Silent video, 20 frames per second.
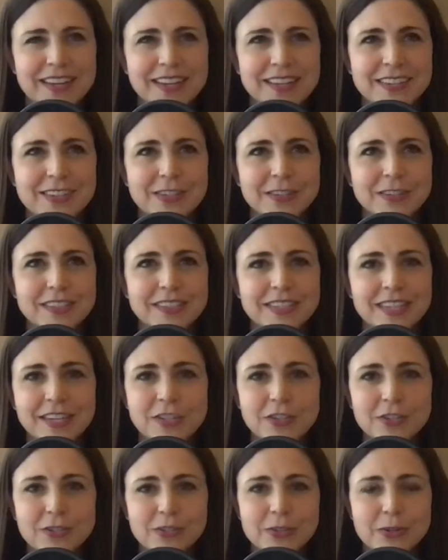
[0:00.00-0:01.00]
certain
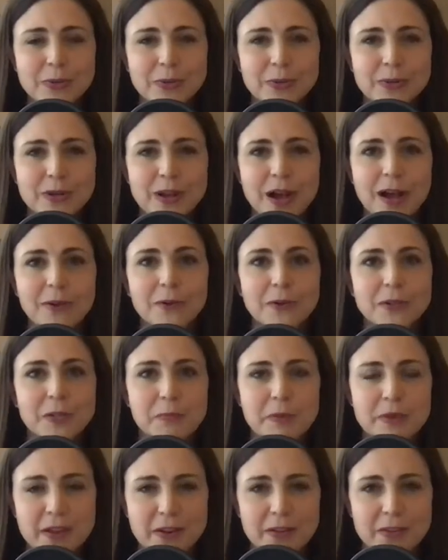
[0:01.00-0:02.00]
teachers who were not going to
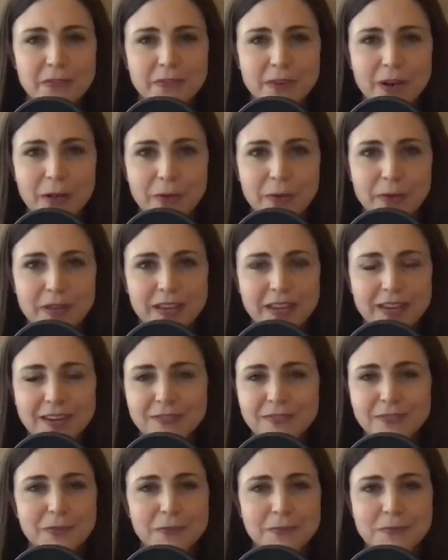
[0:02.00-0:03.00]
be there the following year
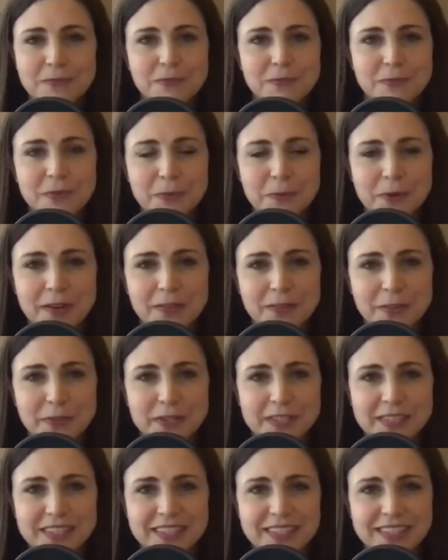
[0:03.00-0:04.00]
for, for whatever
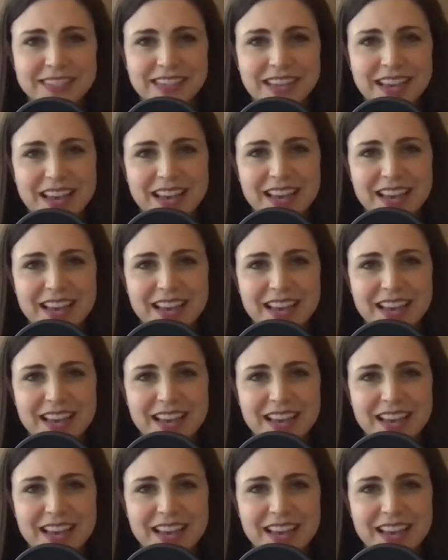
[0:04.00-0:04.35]
reasons,